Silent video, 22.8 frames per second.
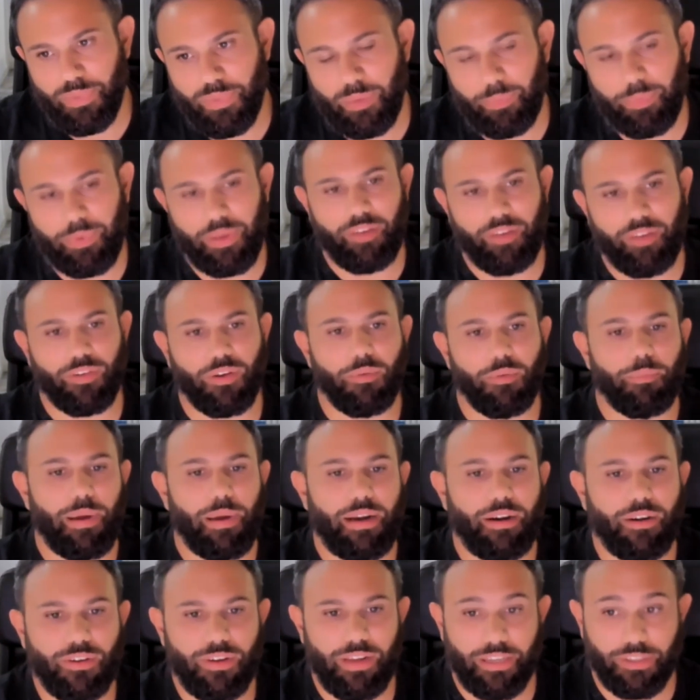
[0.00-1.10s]
BPF
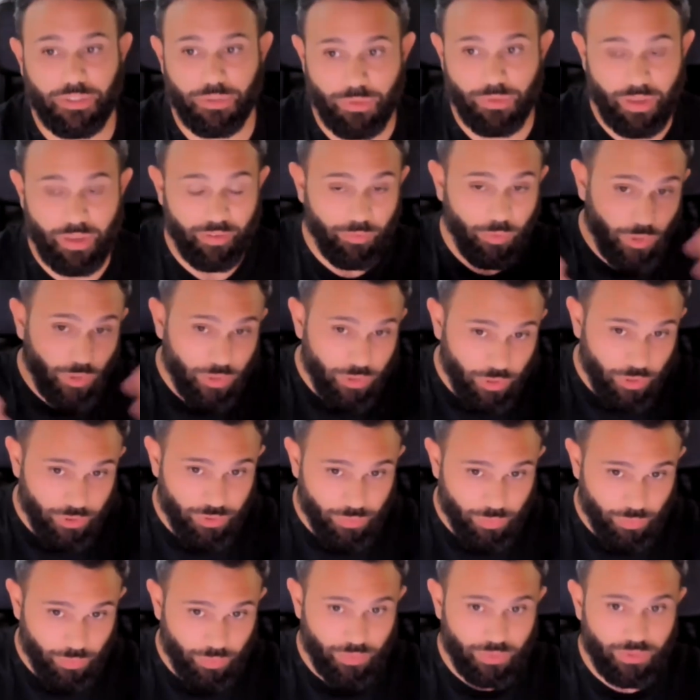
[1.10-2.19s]
compiler collection, you have all those
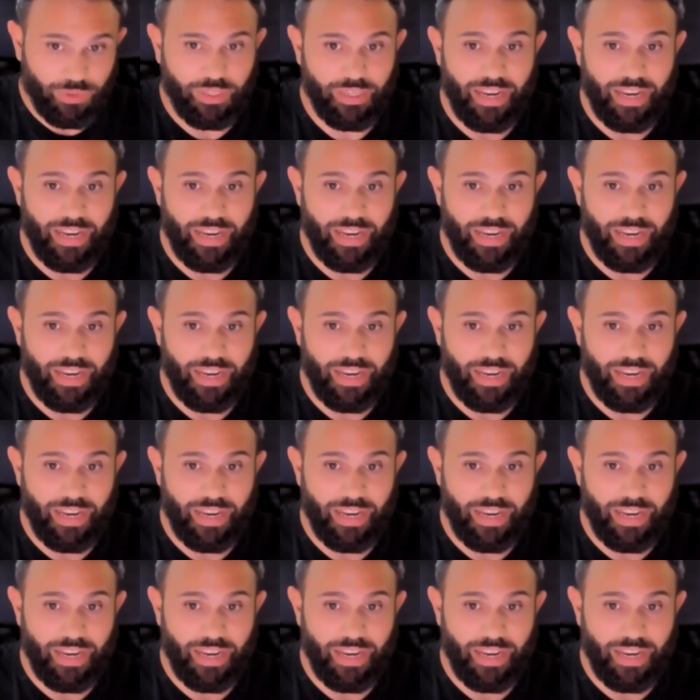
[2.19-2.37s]
tools,